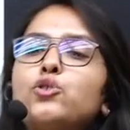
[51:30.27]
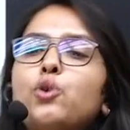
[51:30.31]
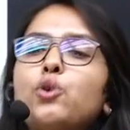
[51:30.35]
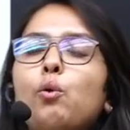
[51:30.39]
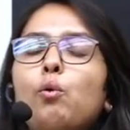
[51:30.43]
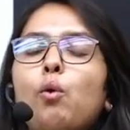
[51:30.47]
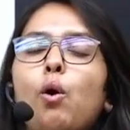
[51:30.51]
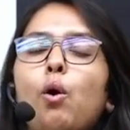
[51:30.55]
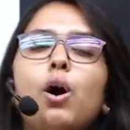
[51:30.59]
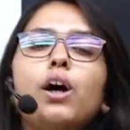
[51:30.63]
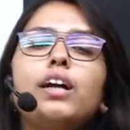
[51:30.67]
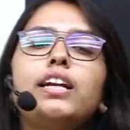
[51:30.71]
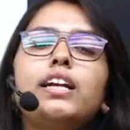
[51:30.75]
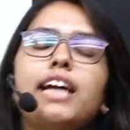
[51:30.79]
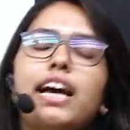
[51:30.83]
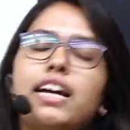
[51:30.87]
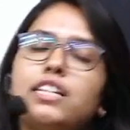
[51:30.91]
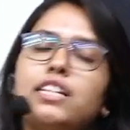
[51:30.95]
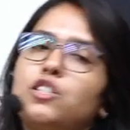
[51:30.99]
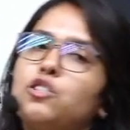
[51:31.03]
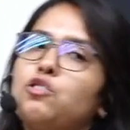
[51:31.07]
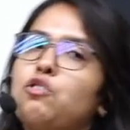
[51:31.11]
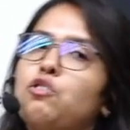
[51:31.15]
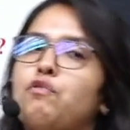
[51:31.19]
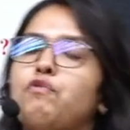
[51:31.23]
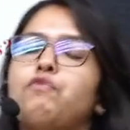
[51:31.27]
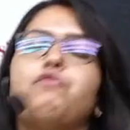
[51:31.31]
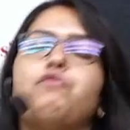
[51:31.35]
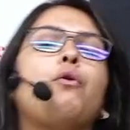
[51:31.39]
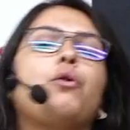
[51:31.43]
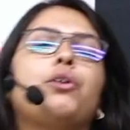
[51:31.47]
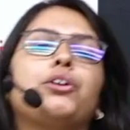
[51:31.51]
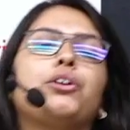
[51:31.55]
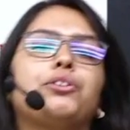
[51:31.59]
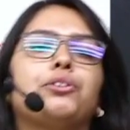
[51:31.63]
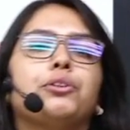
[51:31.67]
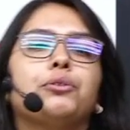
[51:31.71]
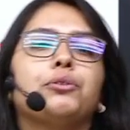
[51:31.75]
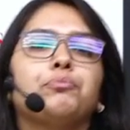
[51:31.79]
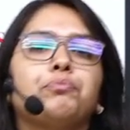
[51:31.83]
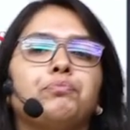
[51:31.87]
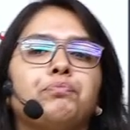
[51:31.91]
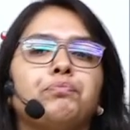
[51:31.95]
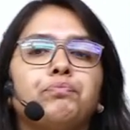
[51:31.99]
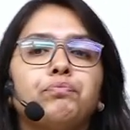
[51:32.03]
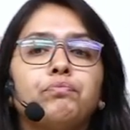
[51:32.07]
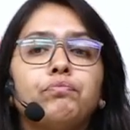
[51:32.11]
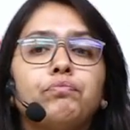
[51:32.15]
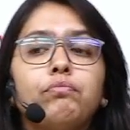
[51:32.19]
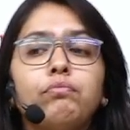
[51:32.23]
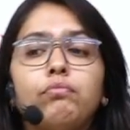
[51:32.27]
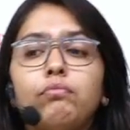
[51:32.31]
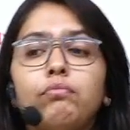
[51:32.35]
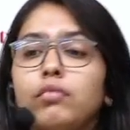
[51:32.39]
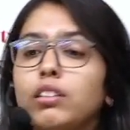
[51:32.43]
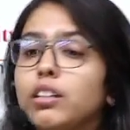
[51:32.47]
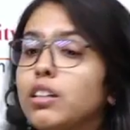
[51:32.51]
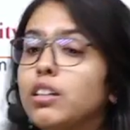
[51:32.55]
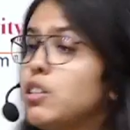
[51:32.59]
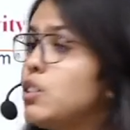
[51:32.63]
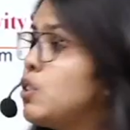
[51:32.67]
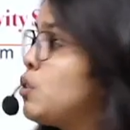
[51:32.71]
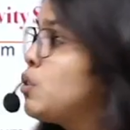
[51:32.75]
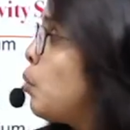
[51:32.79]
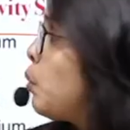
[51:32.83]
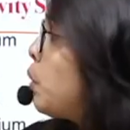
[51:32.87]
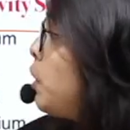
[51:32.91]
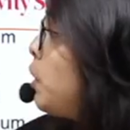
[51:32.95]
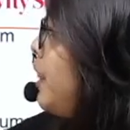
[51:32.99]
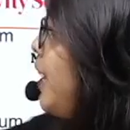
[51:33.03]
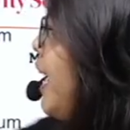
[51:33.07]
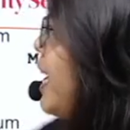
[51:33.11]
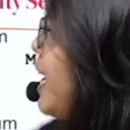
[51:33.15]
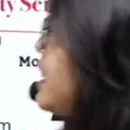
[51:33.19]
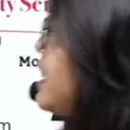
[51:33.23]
on and so forth. So this